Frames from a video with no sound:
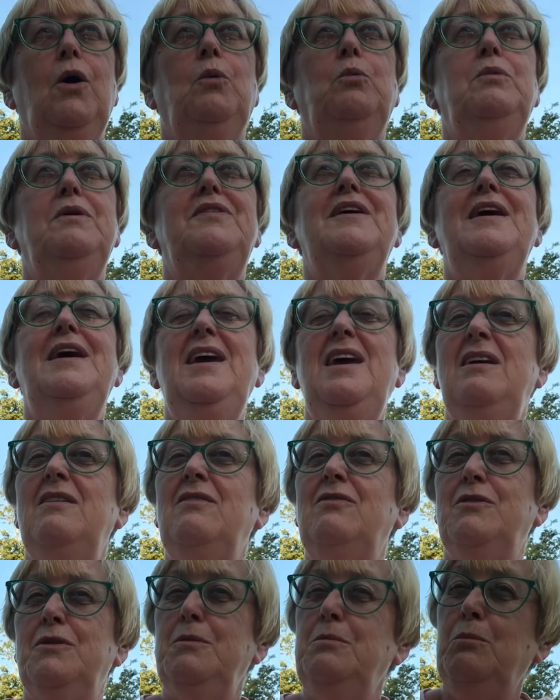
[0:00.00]
with
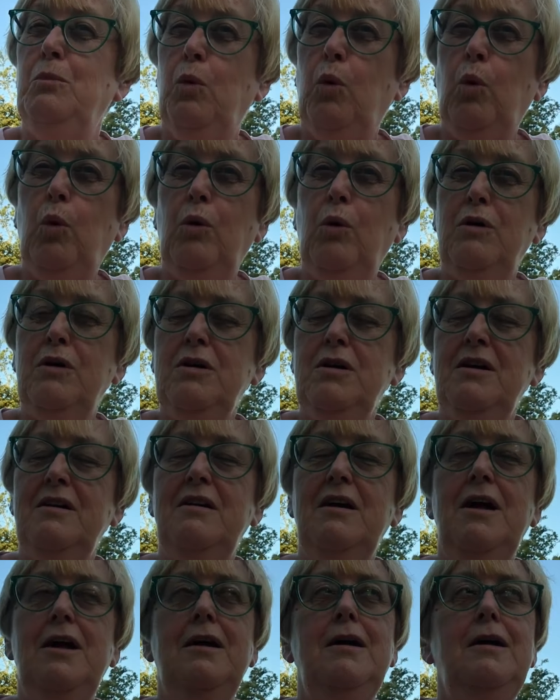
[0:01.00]
even more
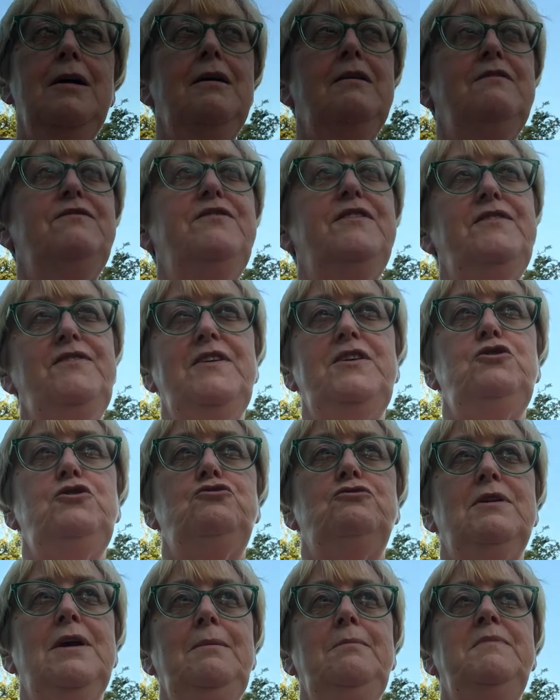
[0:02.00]
uh, vivid
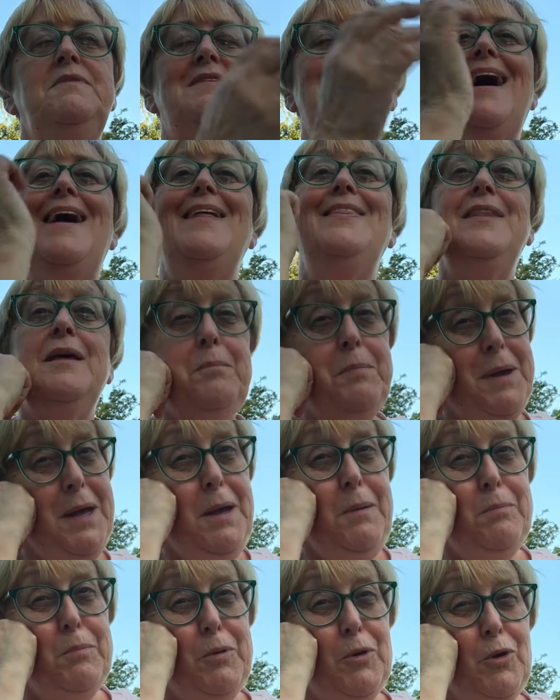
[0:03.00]
dreams, and that
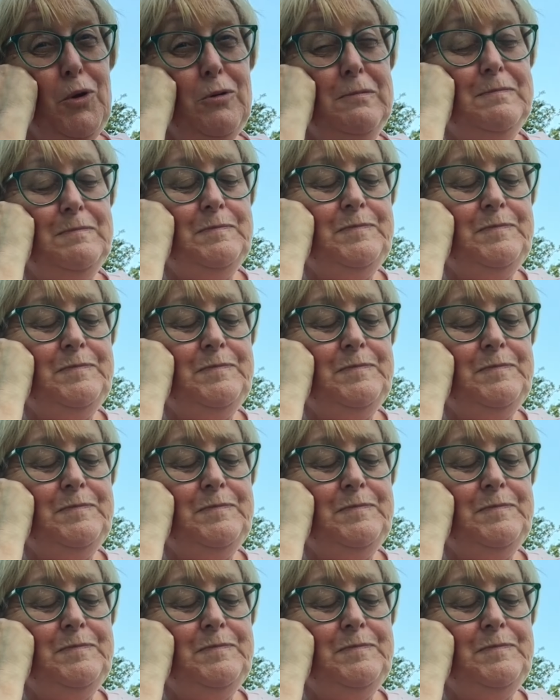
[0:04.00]
people